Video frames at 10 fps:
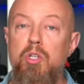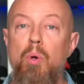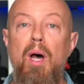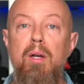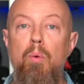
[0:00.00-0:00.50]

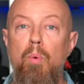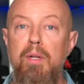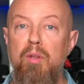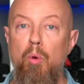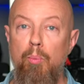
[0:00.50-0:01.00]
So I don't
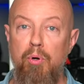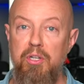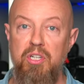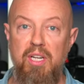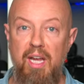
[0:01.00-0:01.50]
want the whole
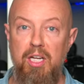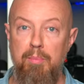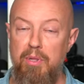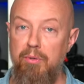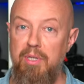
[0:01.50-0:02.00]
project to end
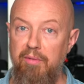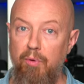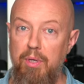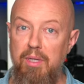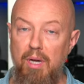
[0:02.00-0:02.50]
up at
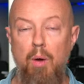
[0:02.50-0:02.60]
3840,